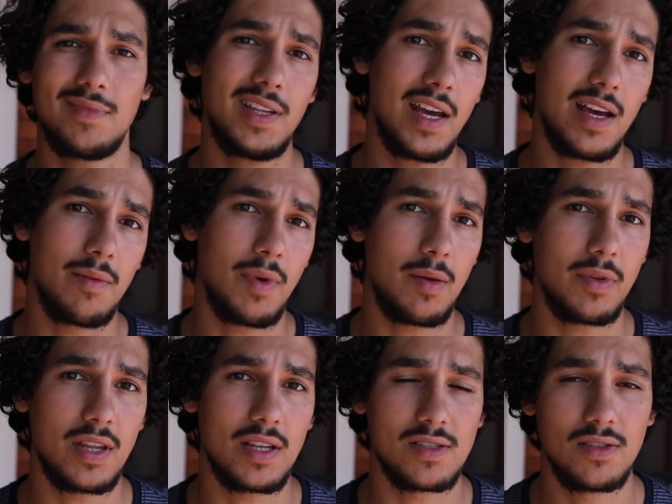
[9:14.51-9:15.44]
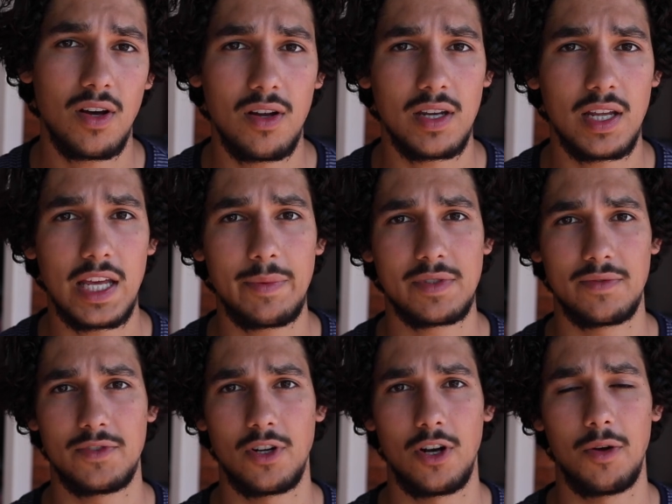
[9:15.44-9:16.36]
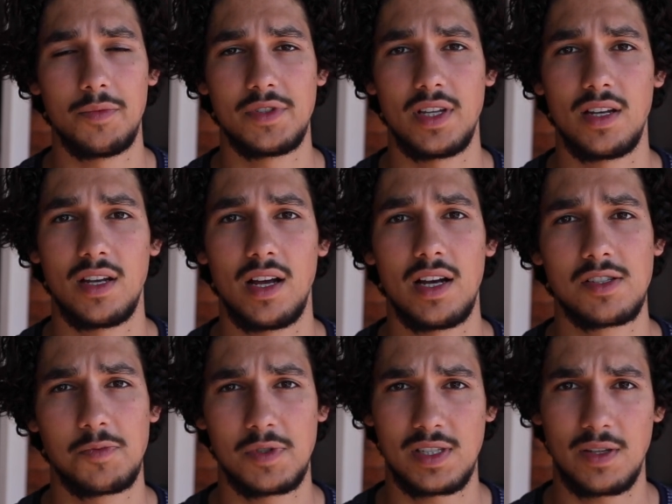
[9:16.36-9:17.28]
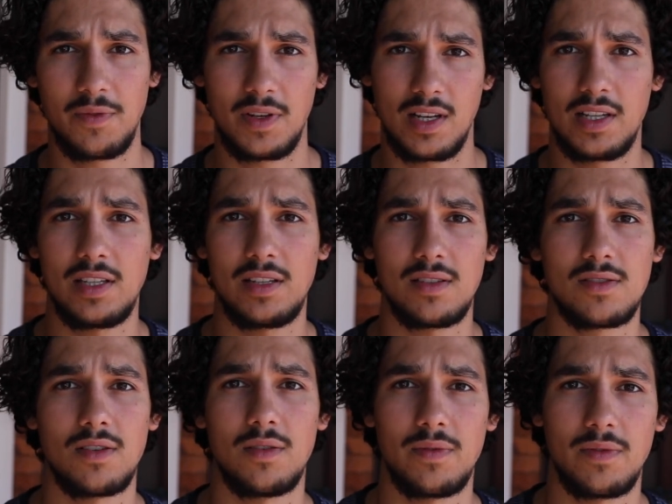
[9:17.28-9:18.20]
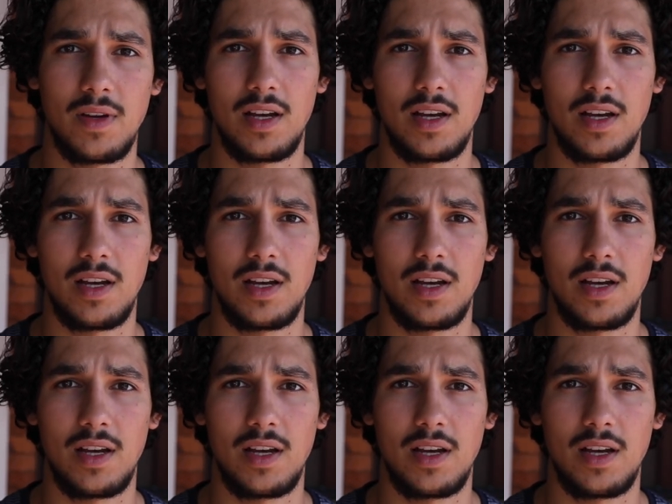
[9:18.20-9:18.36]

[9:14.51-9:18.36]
Yeah, maybe there's not heaps of jobs that are specifically sort of